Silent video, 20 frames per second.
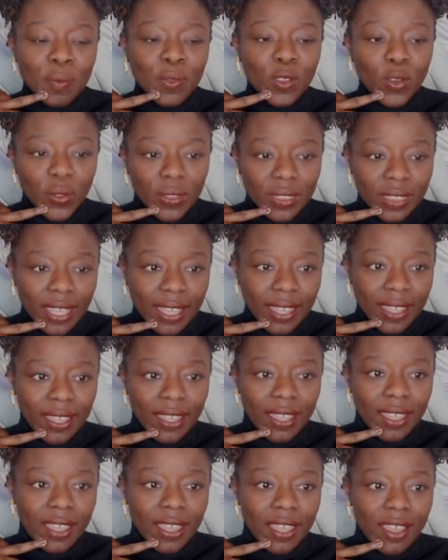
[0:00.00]
Got there.
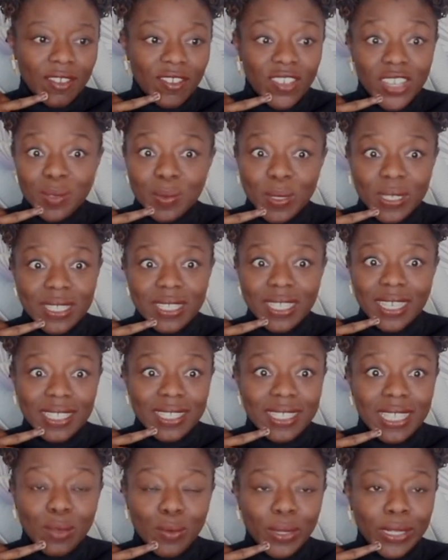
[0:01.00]
First person I
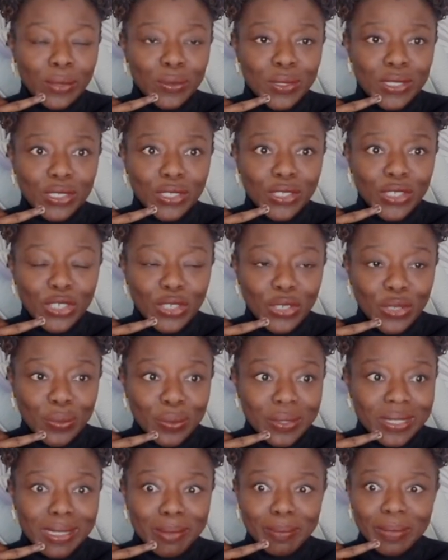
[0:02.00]
see when I was in the queue
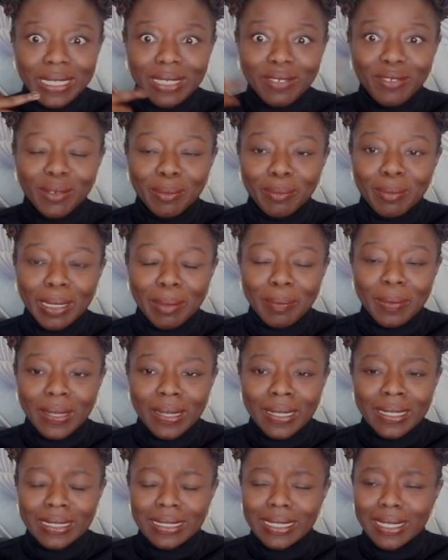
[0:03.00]
was somebody from my
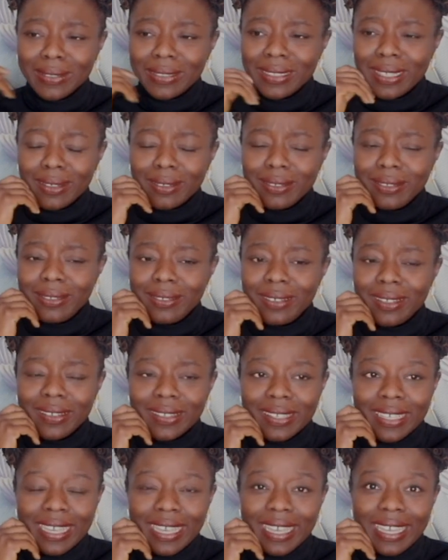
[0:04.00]
past. I was like, ooh,
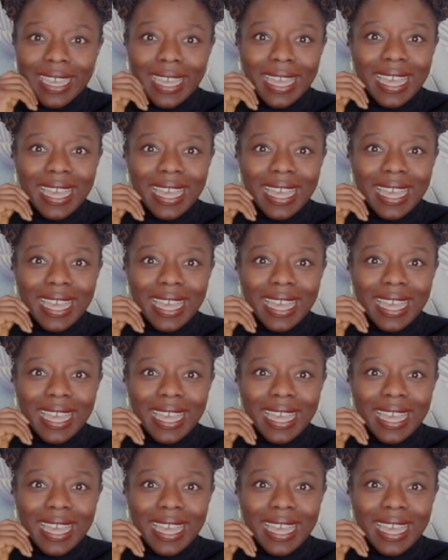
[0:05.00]
okay.